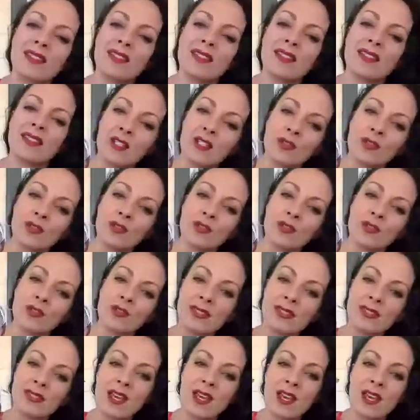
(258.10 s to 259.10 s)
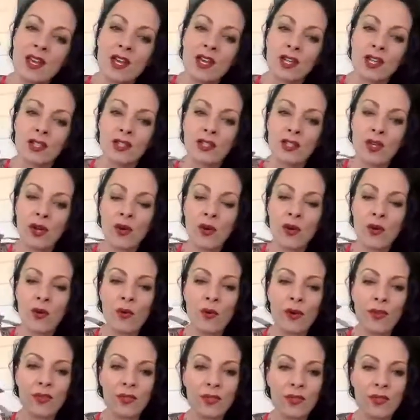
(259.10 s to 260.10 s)
measurements.
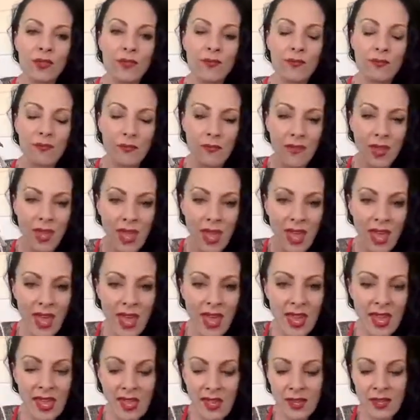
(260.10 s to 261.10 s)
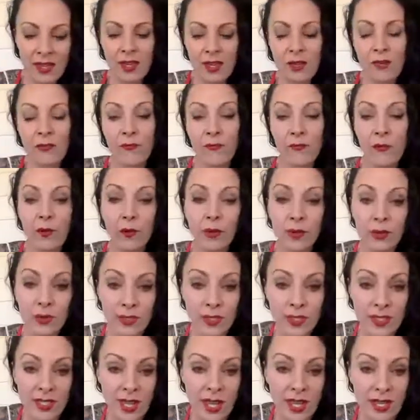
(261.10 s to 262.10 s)
So, A, get your
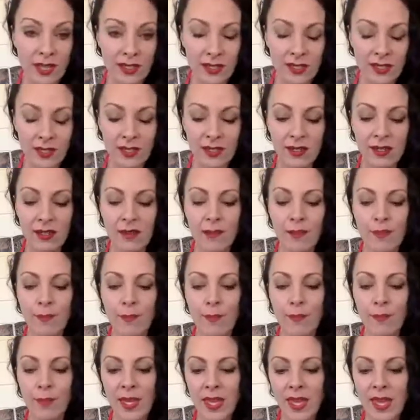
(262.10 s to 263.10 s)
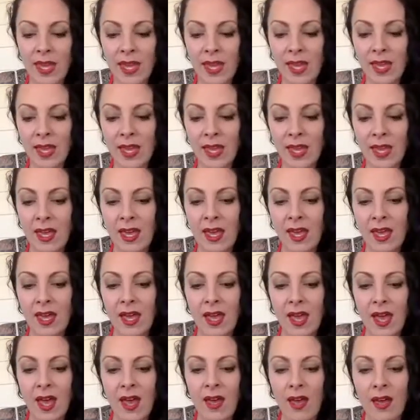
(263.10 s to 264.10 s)
photos done. B,
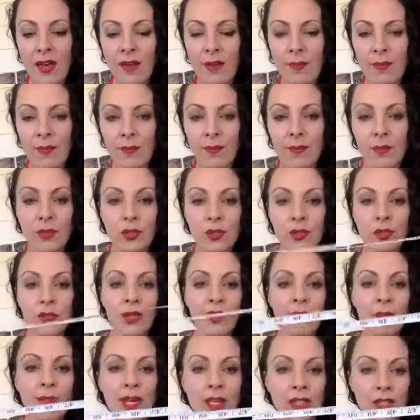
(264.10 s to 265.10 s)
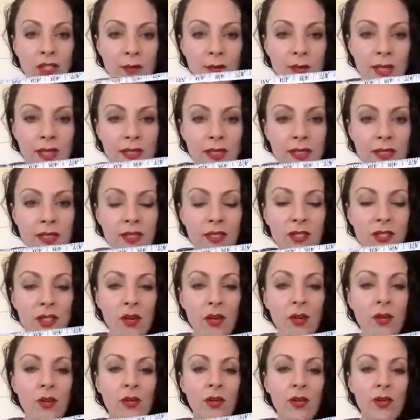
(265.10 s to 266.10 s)
do your measurements.
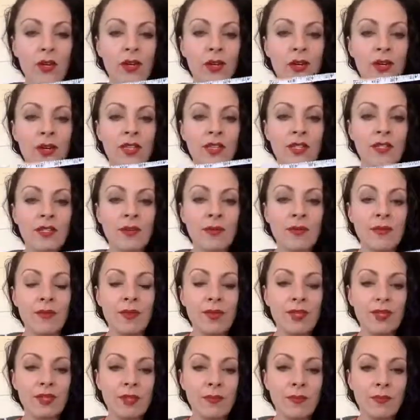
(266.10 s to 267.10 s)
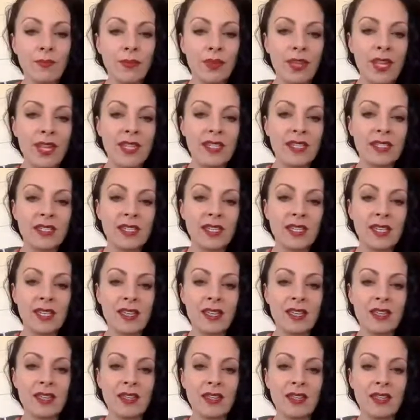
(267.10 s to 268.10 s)
So there's a place
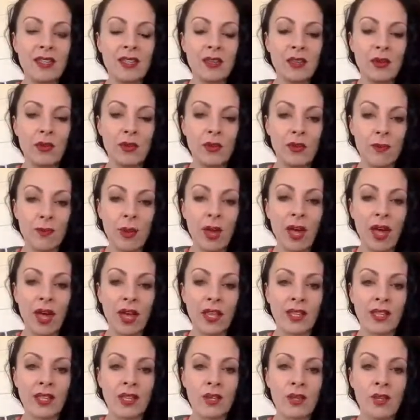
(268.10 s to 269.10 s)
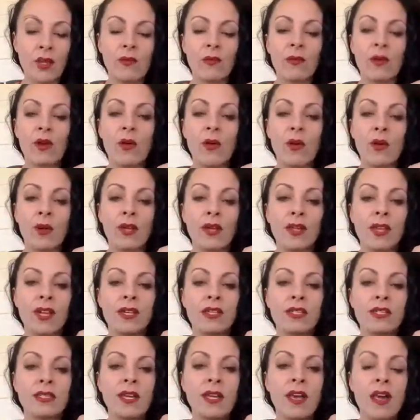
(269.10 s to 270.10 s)
in your VOD that you can record
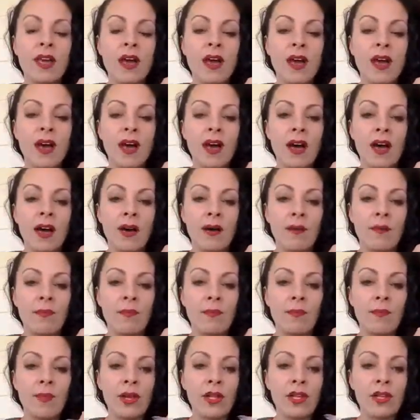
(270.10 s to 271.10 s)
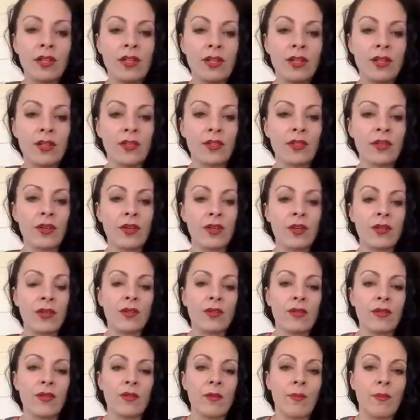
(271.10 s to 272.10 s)
this, but the
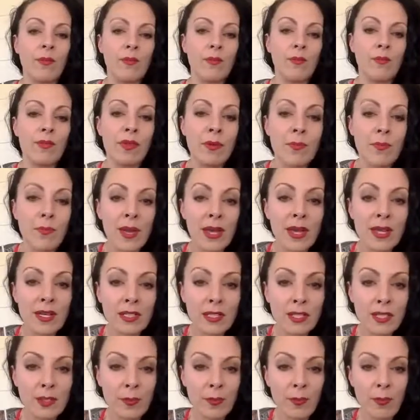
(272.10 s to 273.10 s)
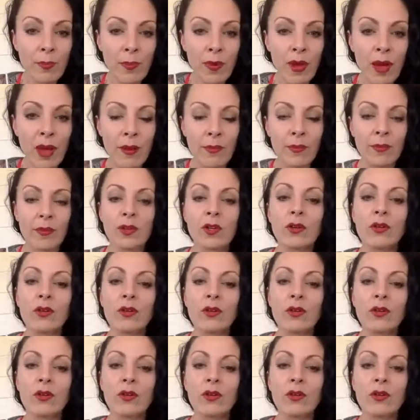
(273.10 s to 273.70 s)
biggest, your